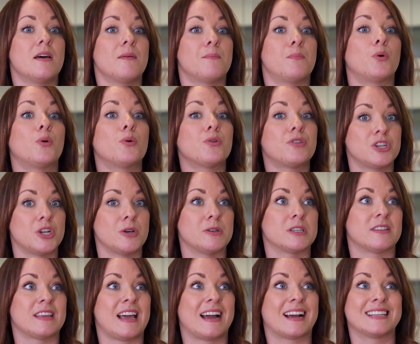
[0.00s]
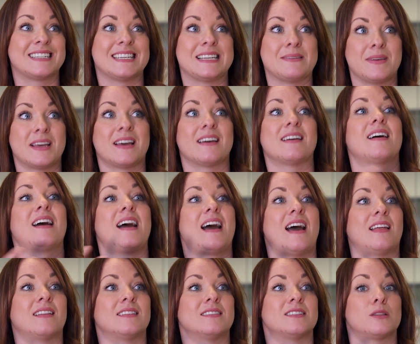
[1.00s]
both in terms of the academia
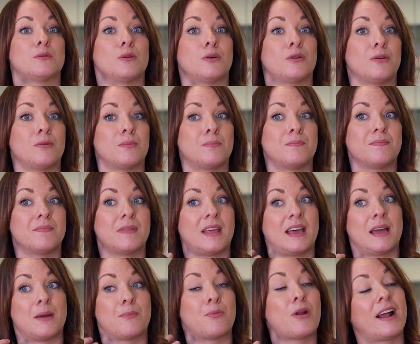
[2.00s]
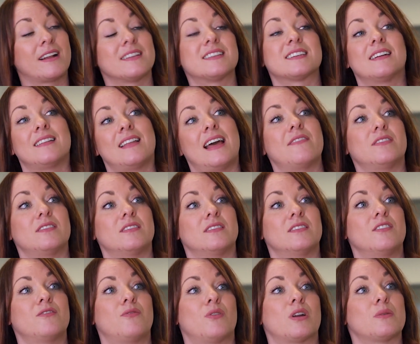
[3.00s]
and the practical level
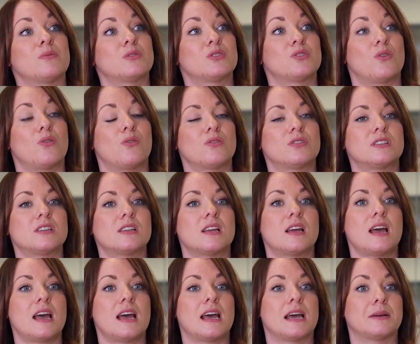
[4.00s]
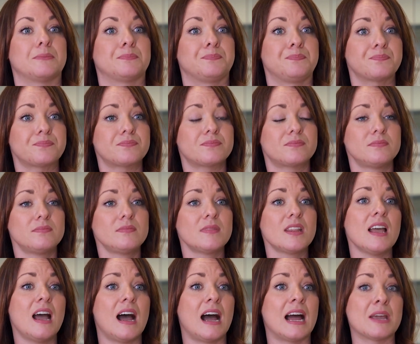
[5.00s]
of what I was taught.
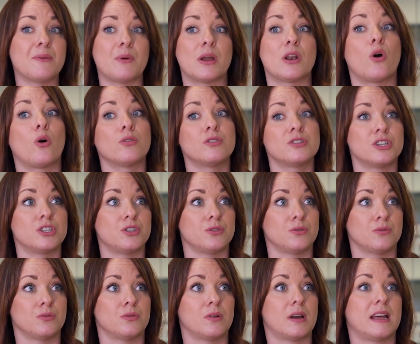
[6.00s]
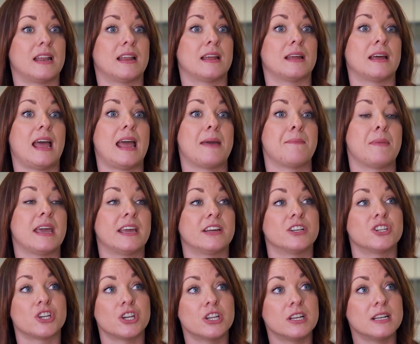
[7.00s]
I went on to do an MA
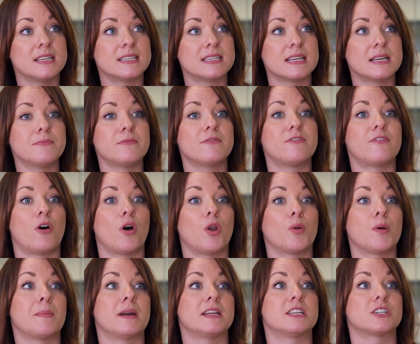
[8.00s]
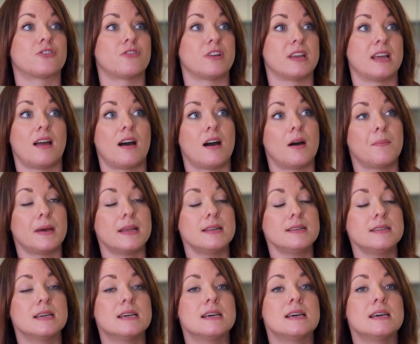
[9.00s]
in journalism following my degree at Laban,